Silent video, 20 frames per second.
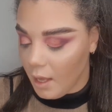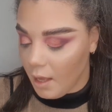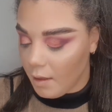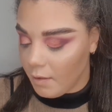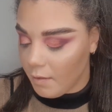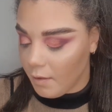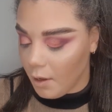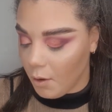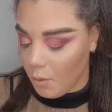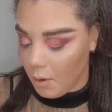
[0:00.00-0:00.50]

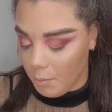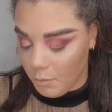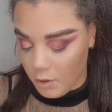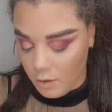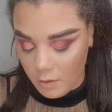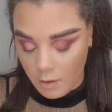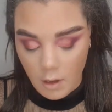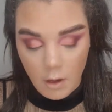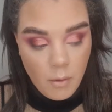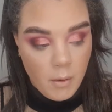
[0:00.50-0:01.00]
So I'm
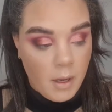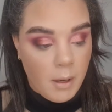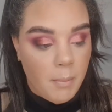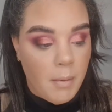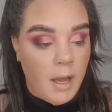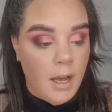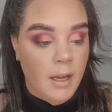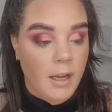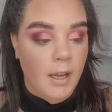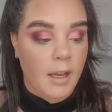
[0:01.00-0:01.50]
just going
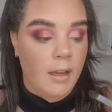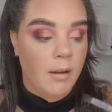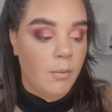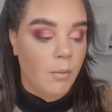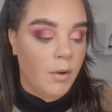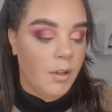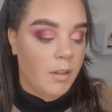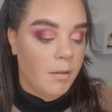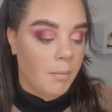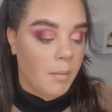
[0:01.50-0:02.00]
back in
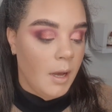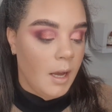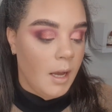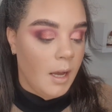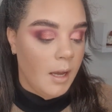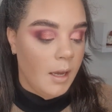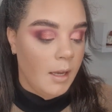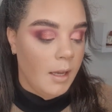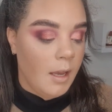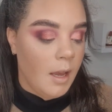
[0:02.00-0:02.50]
with
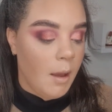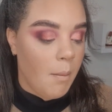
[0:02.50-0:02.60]
my